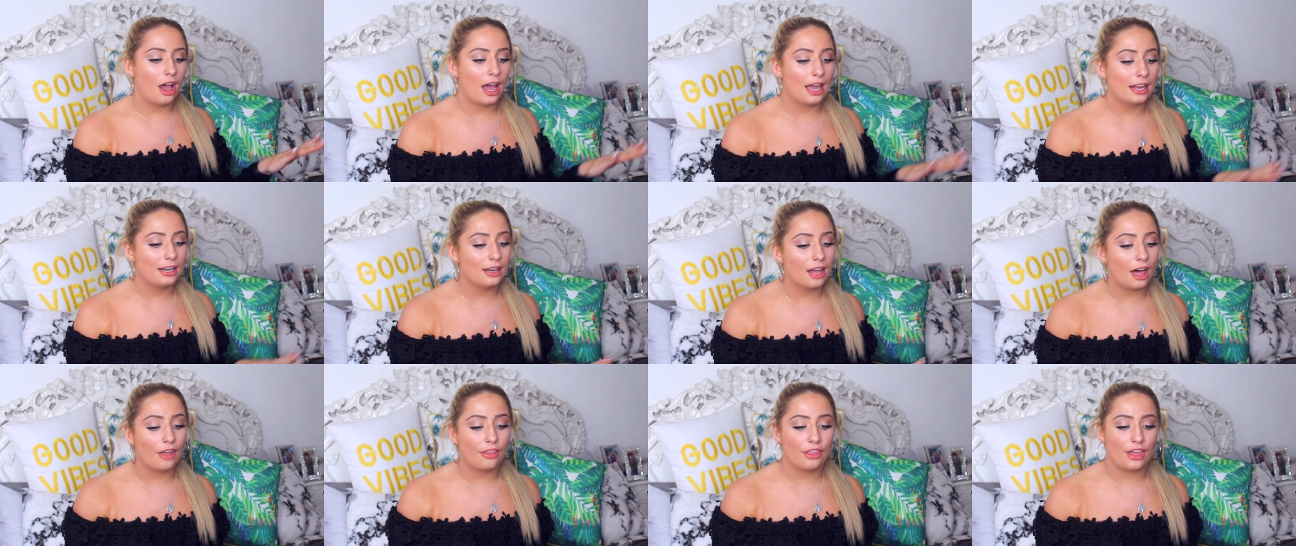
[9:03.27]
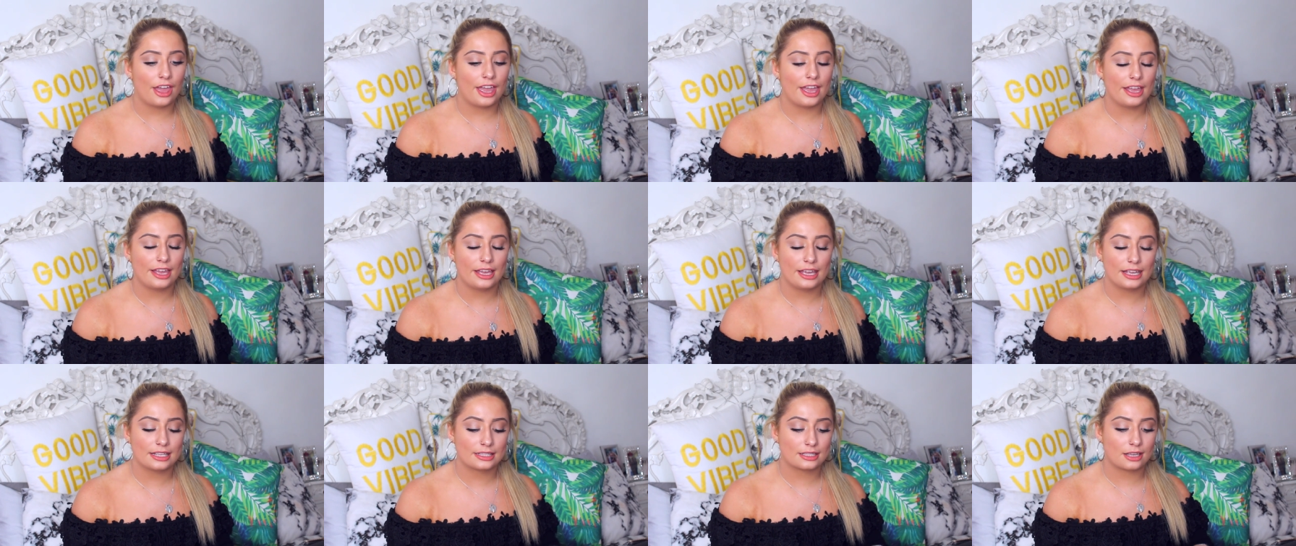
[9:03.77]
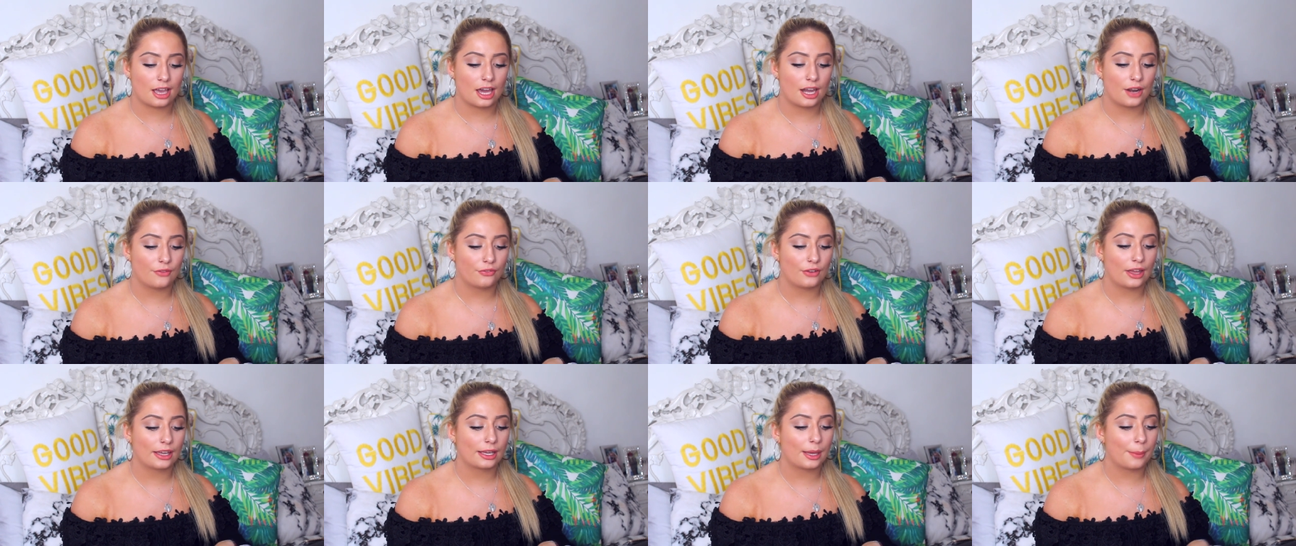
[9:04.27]
I love it. It's
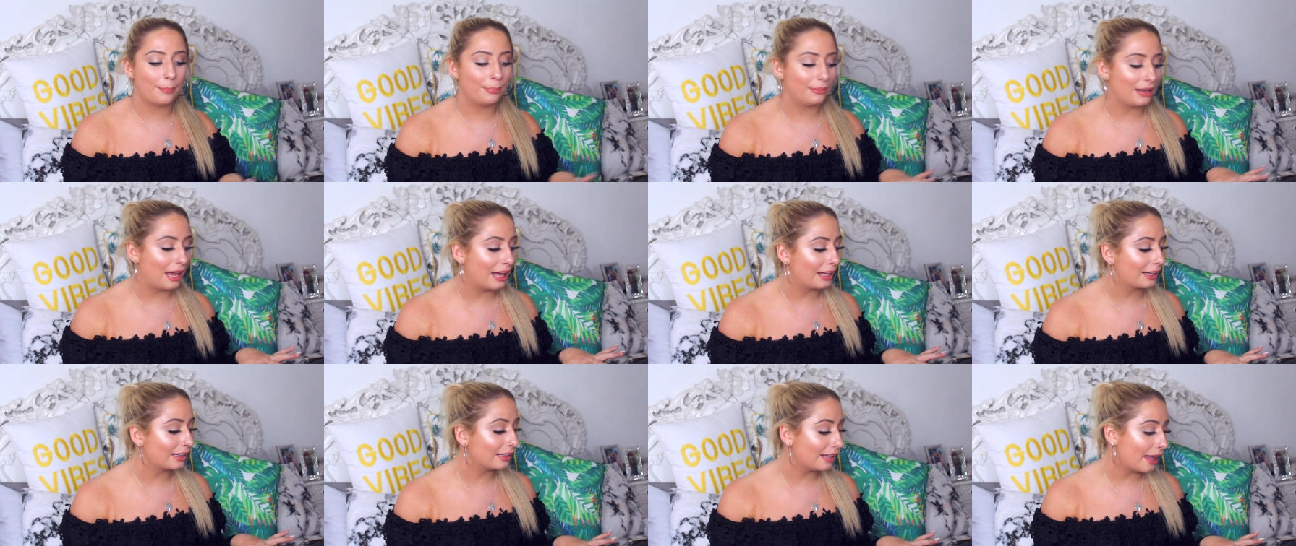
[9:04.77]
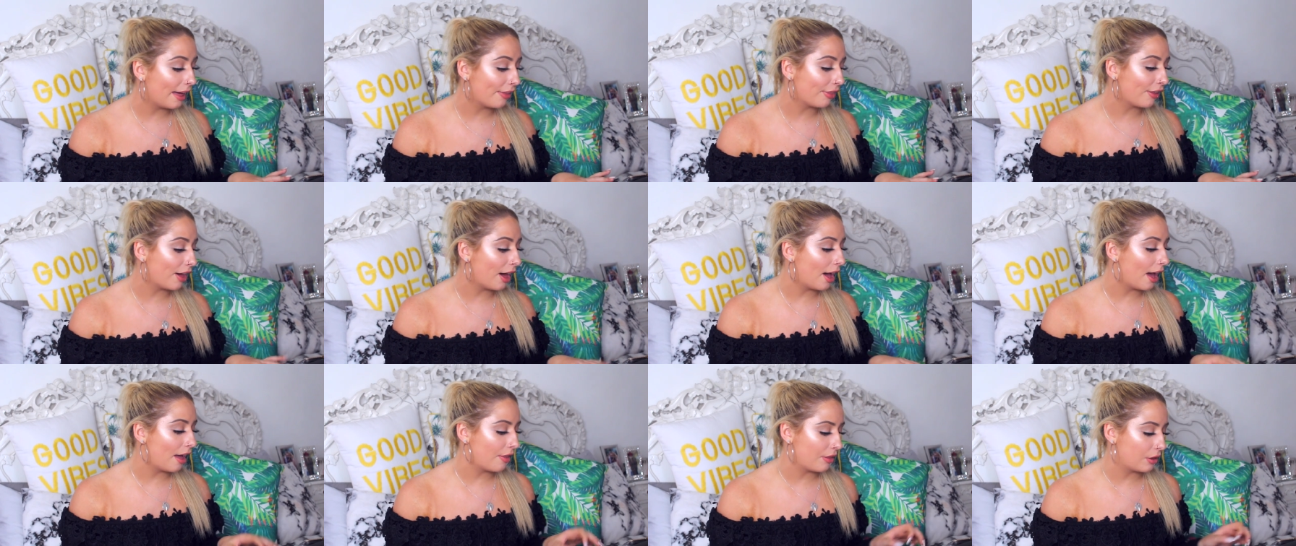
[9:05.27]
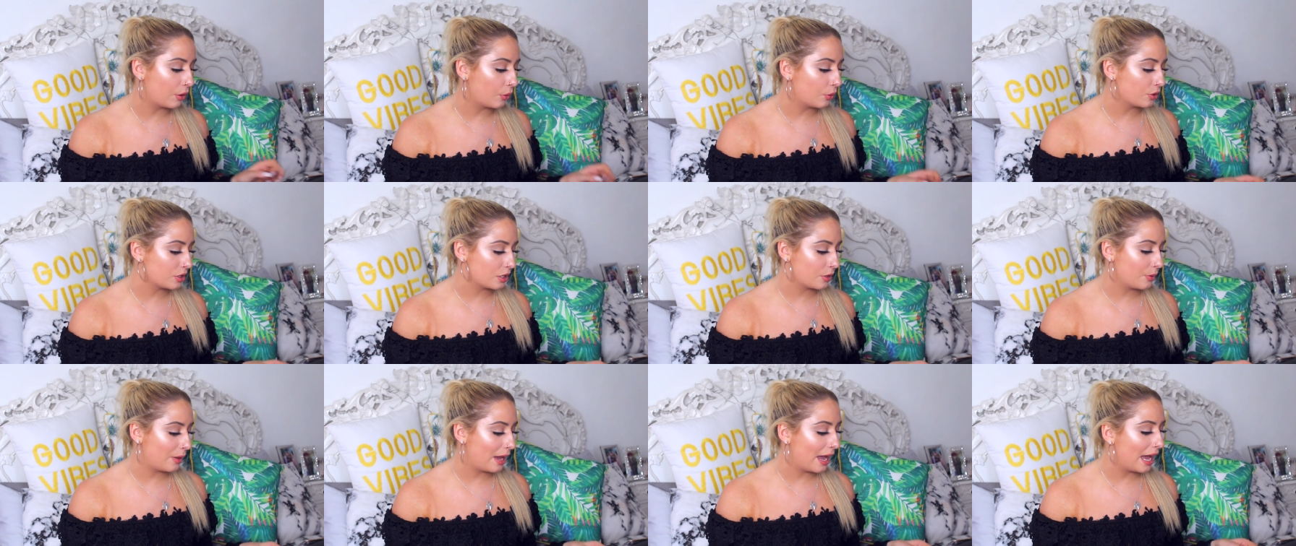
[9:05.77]
kind of like a black leather and then
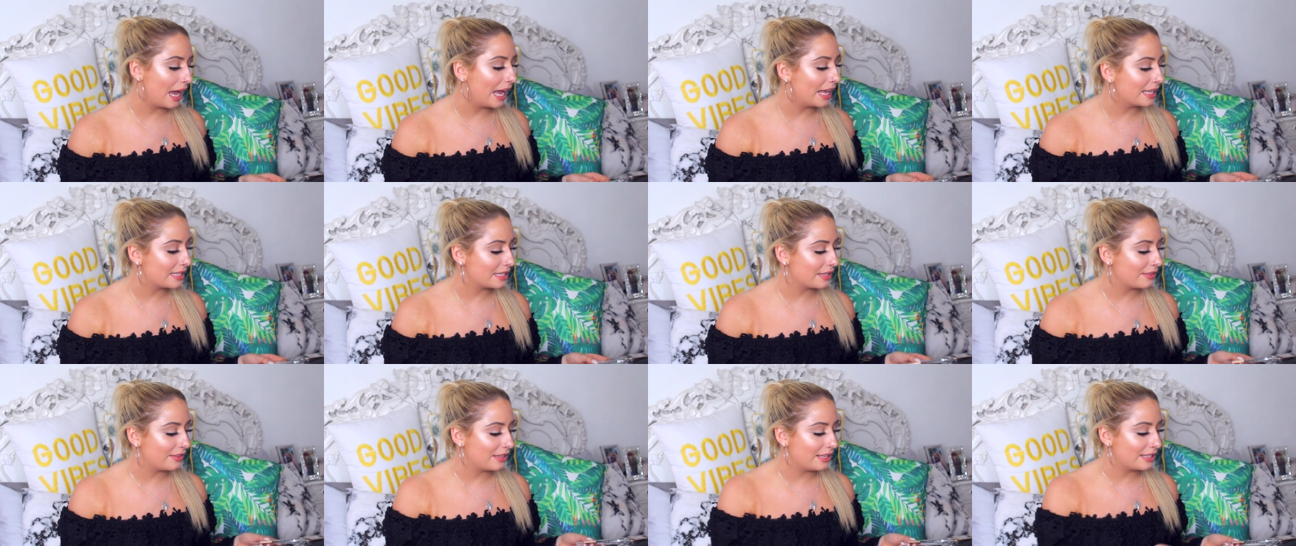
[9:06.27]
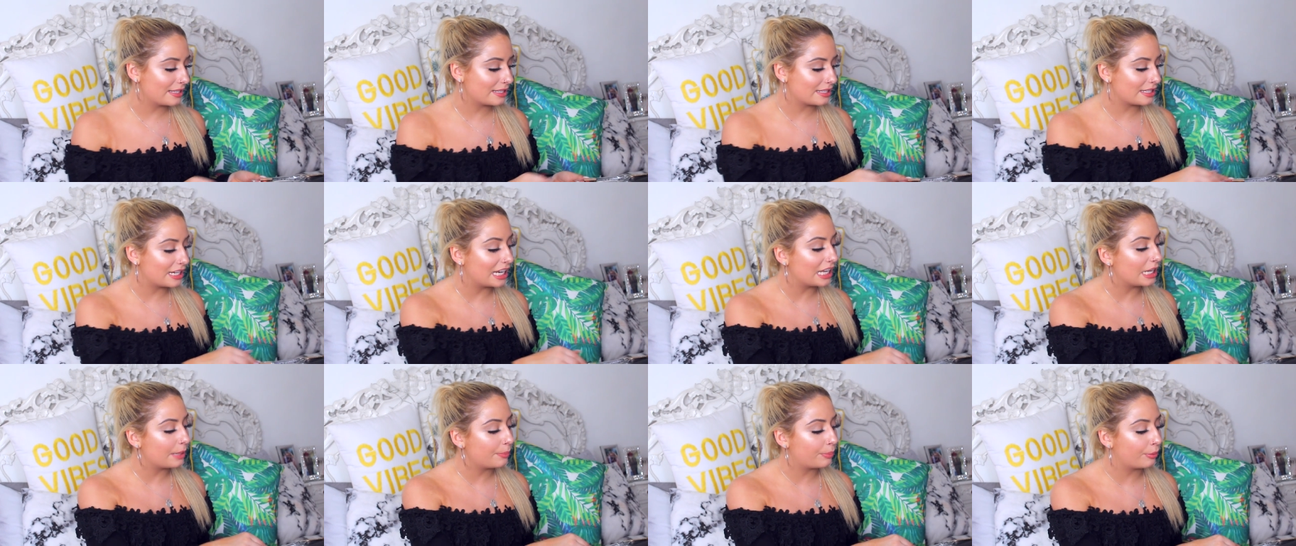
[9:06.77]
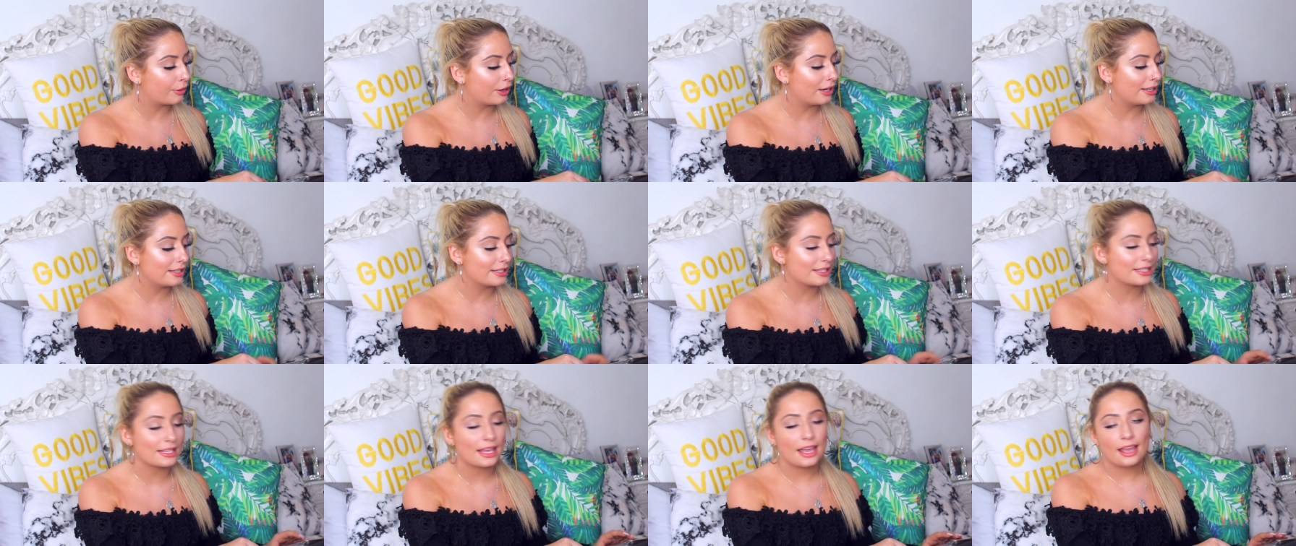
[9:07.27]
also it has the snake print
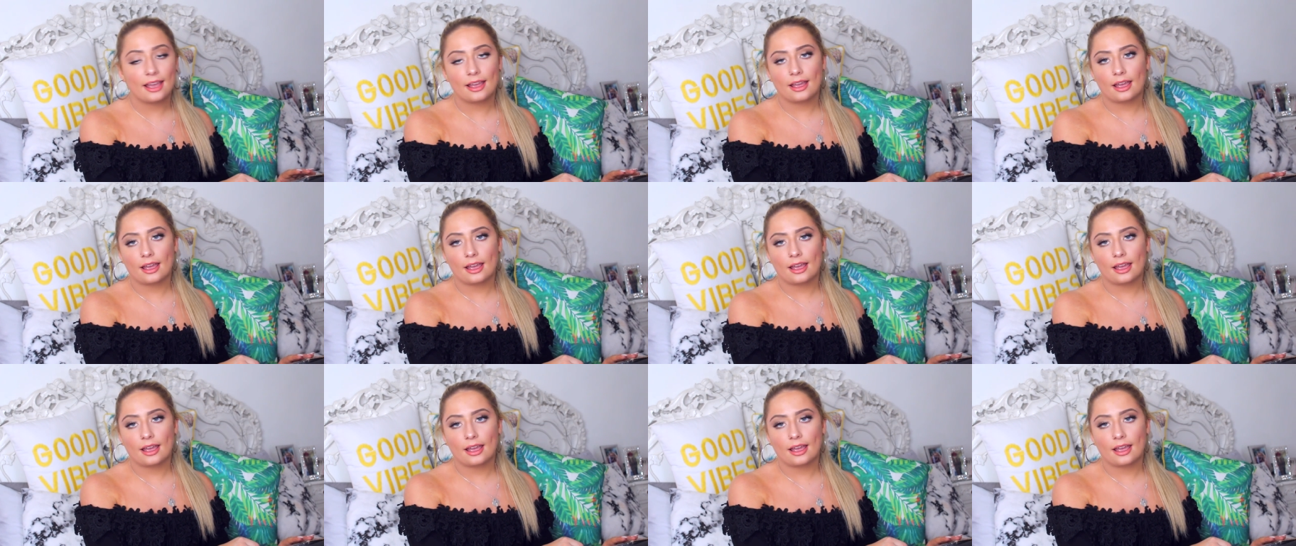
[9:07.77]
prints.